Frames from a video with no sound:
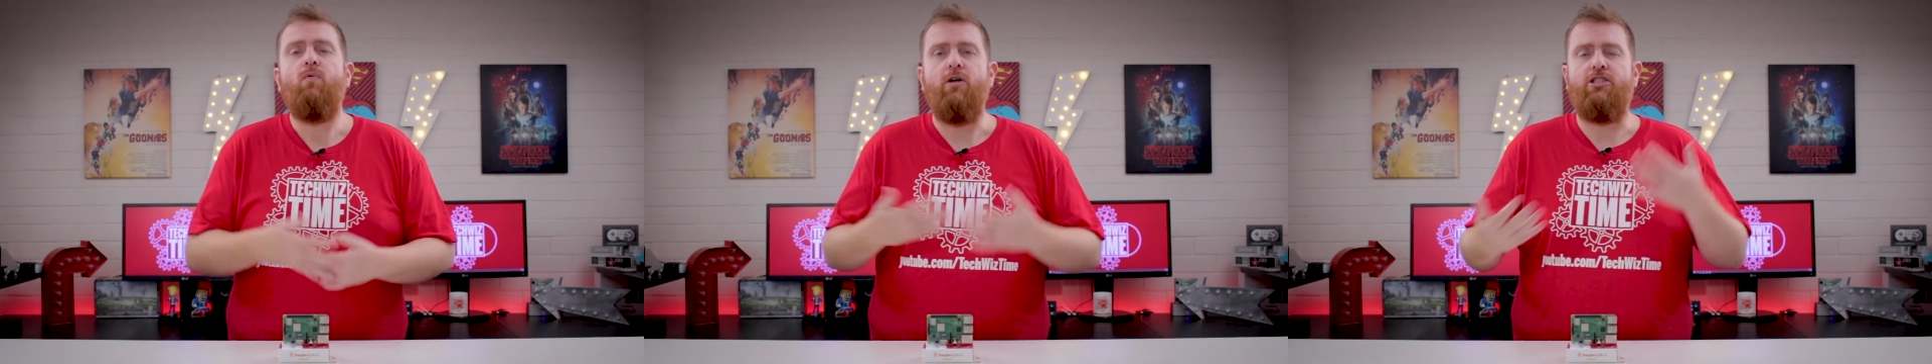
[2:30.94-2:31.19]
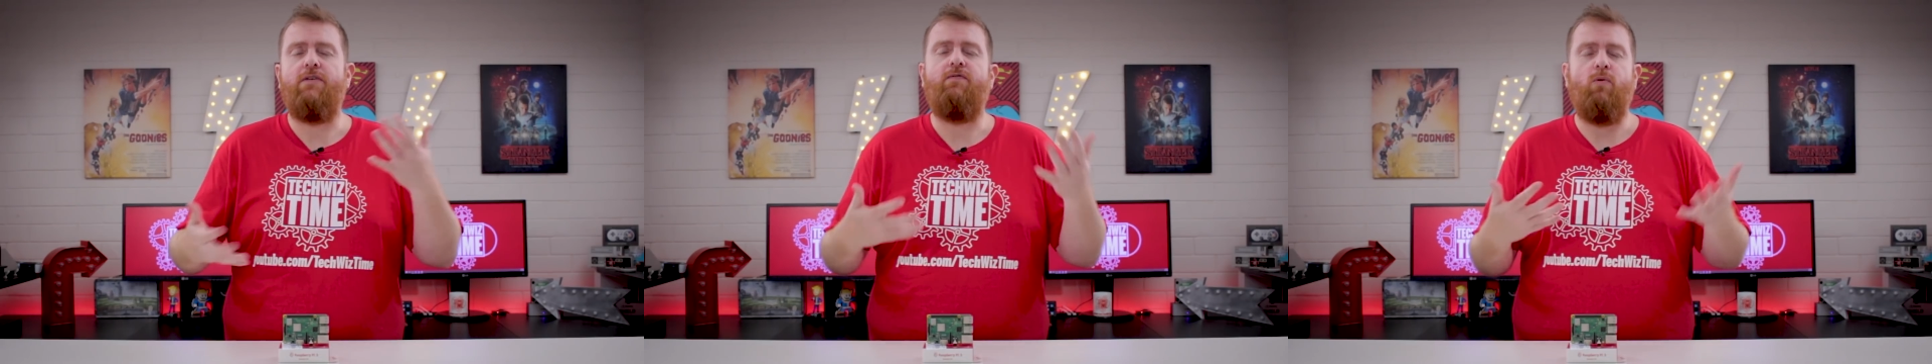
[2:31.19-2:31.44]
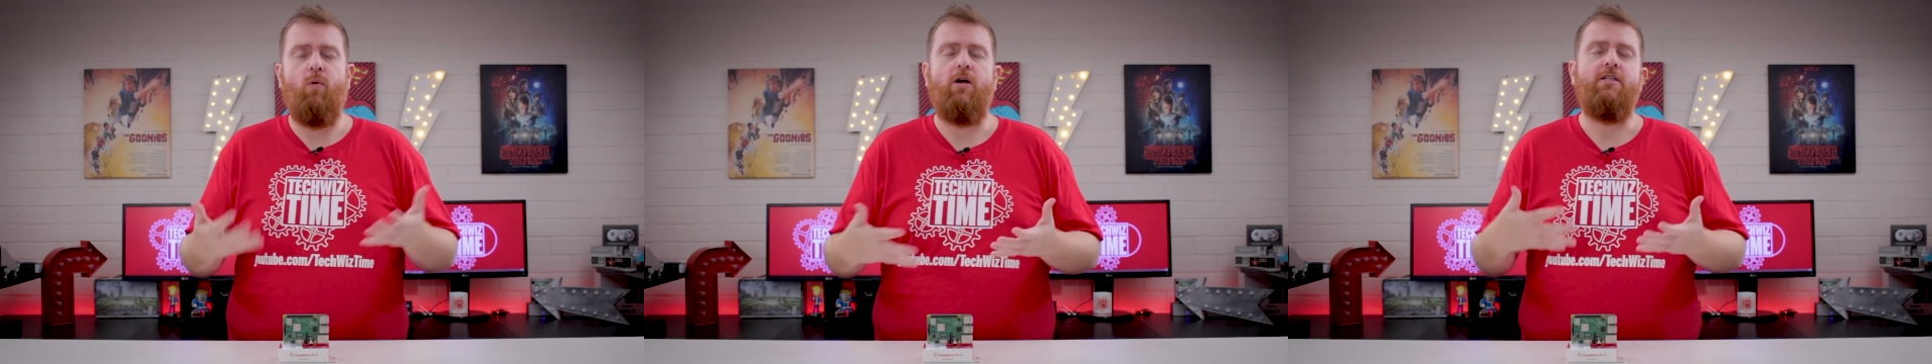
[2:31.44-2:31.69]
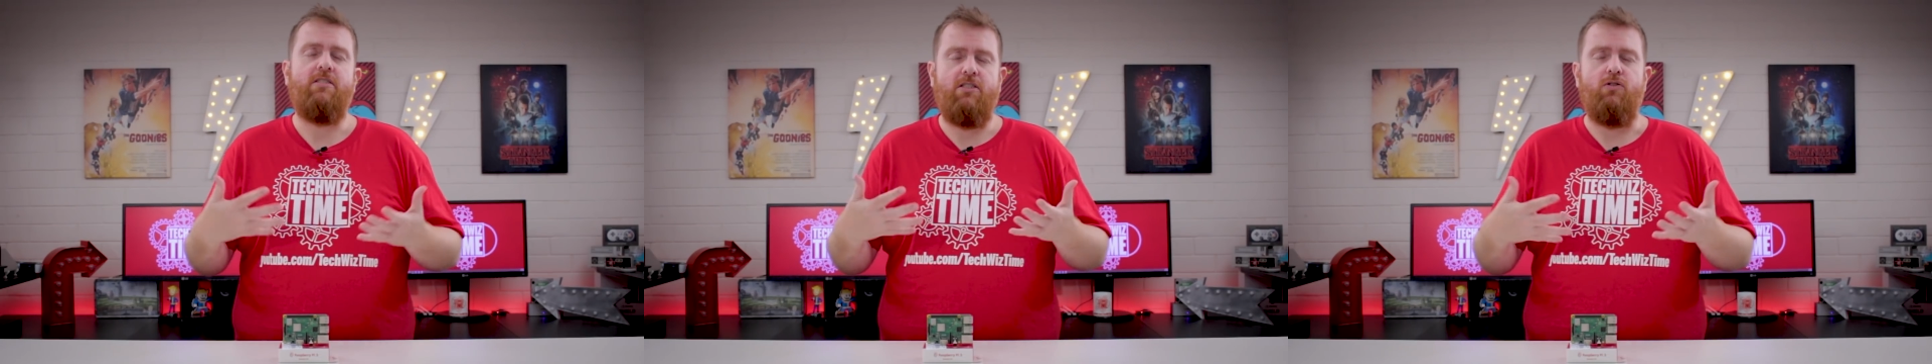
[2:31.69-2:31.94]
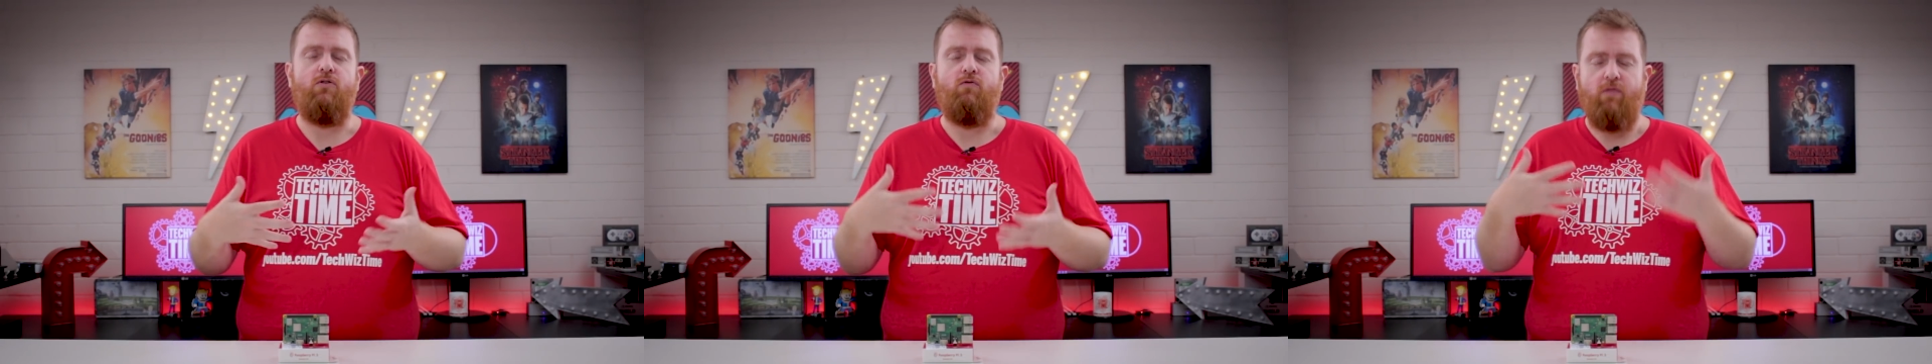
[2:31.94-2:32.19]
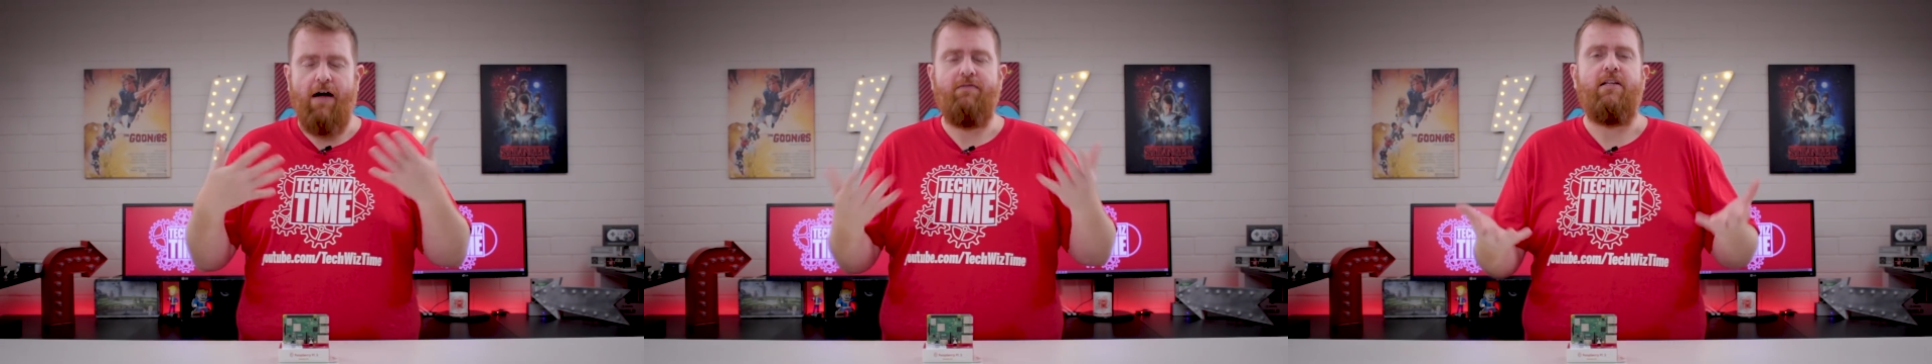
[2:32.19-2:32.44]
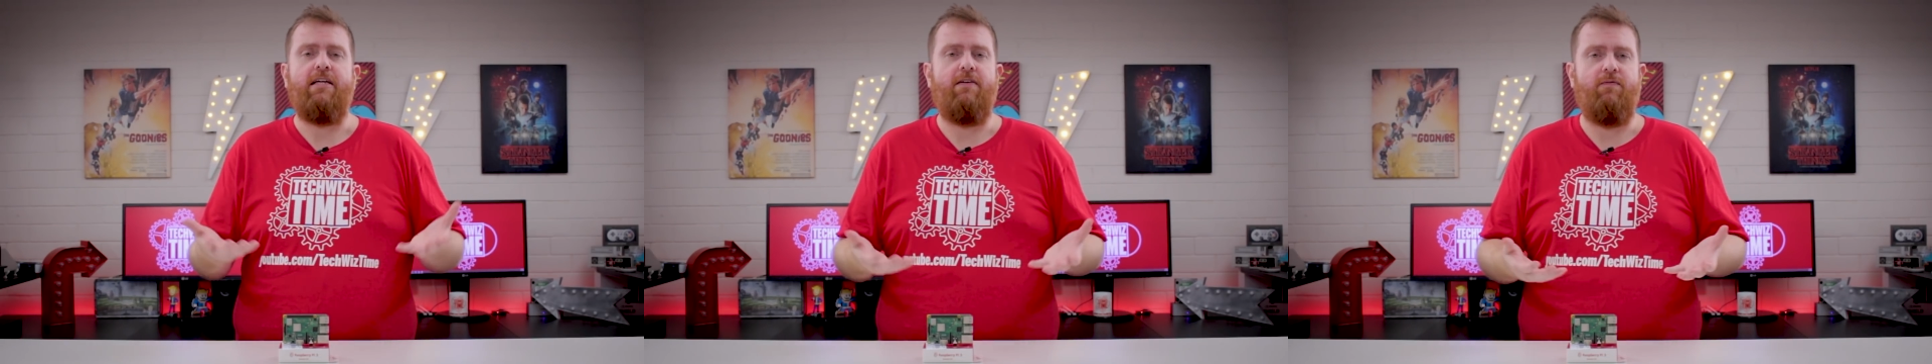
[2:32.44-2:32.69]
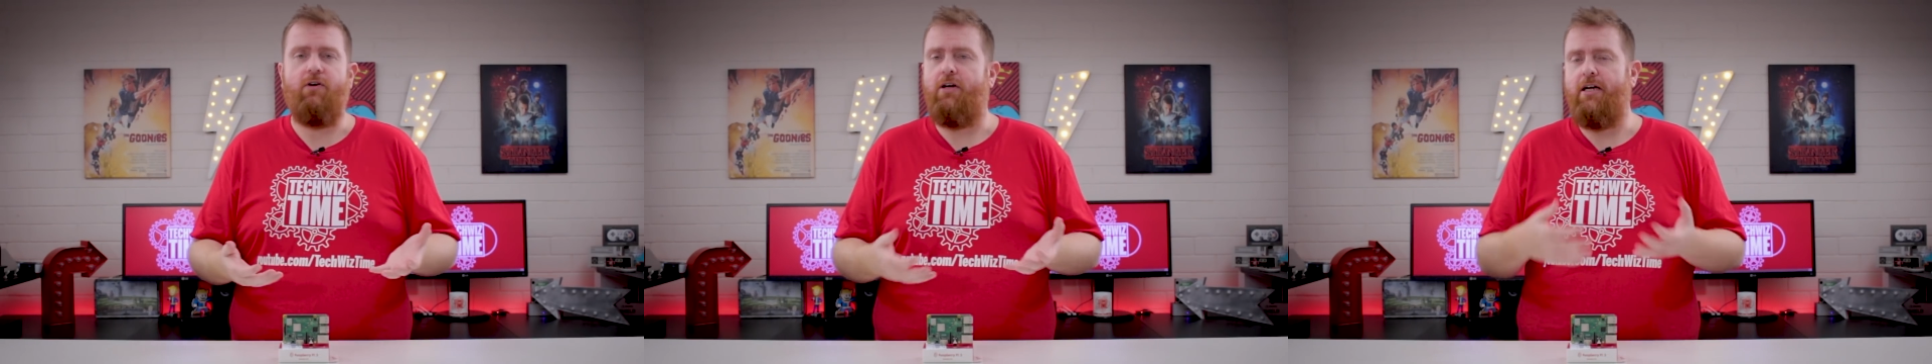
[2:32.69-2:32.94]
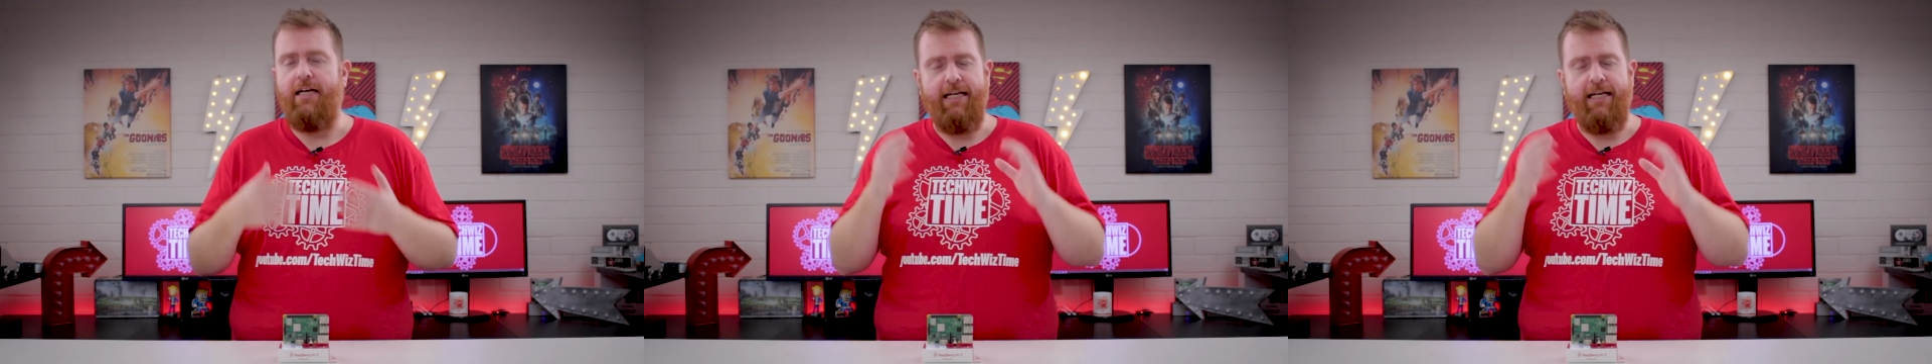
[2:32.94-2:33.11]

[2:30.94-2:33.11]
which if you wanted to roughly convert it,